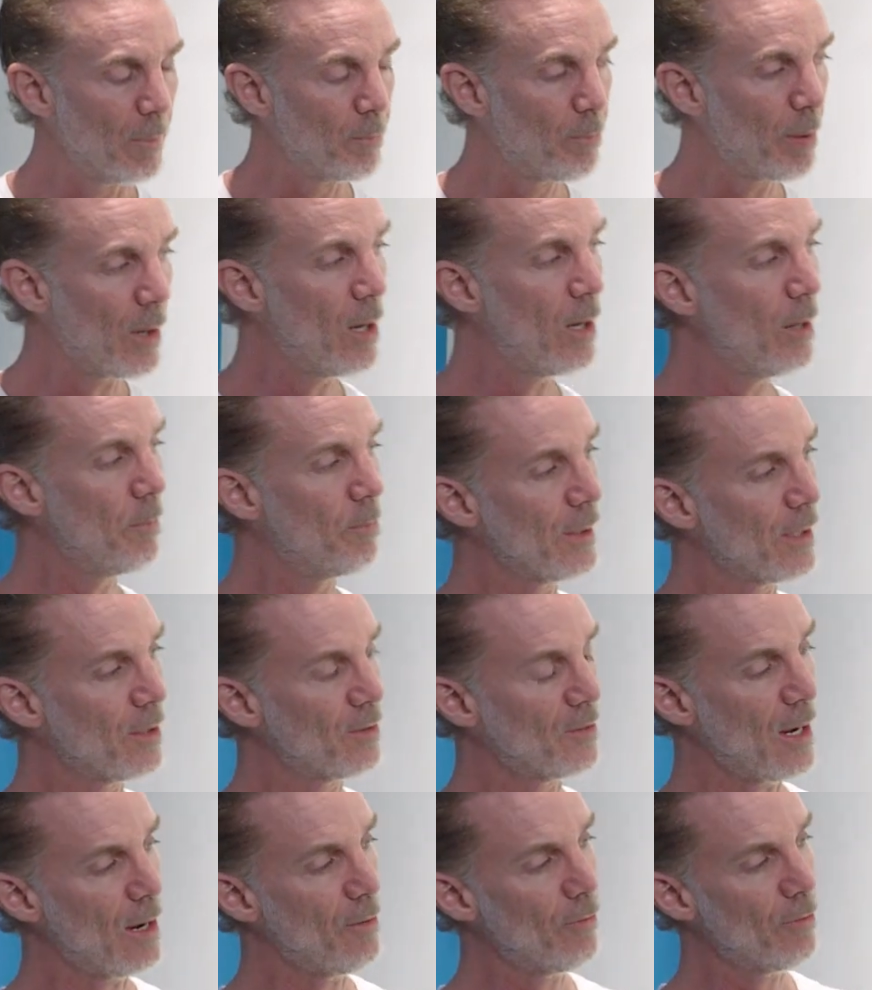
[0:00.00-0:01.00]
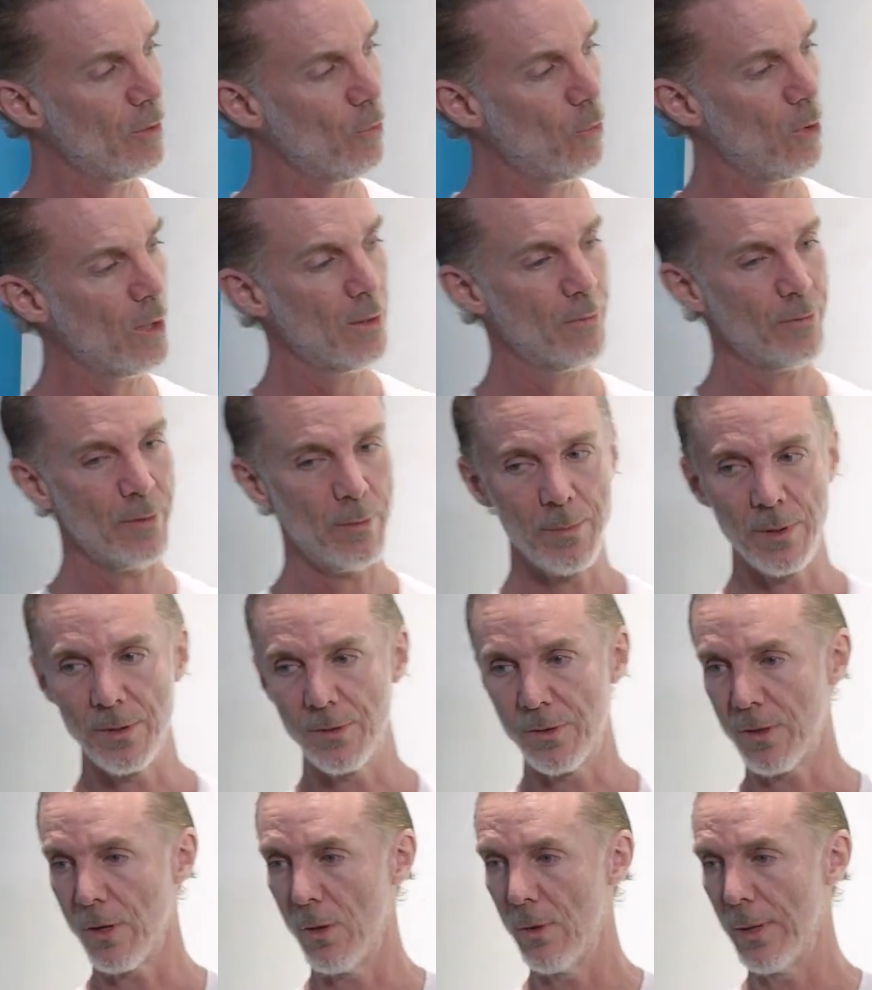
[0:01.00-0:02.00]
part because every one of them
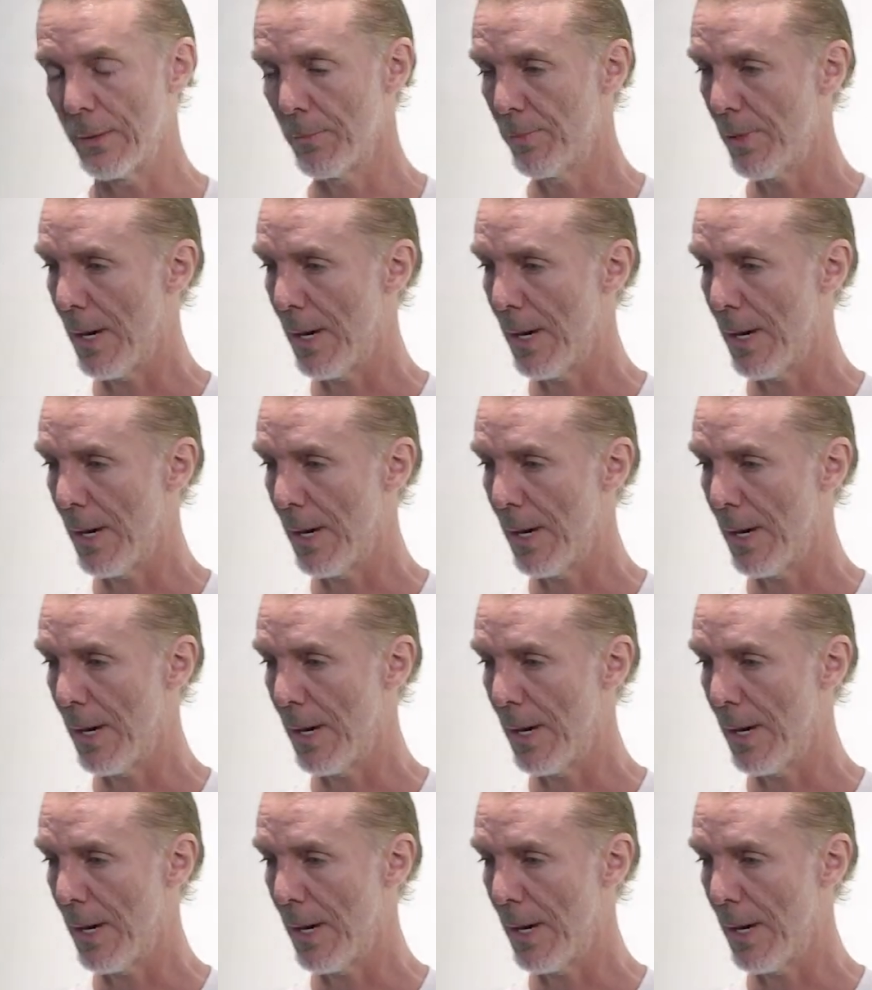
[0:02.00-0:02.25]
is going